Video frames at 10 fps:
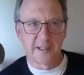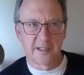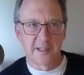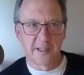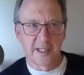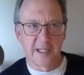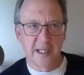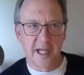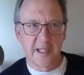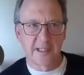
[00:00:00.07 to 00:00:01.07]
the
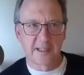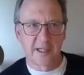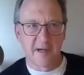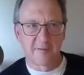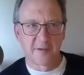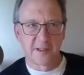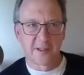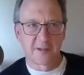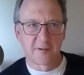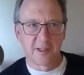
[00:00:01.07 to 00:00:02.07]
DNA stuff, which
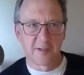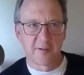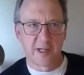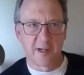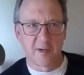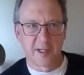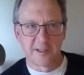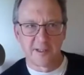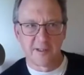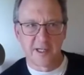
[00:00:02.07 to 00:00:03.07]
is really what I want to
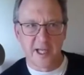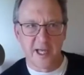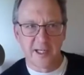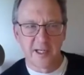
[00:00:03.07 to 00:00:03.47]
do today,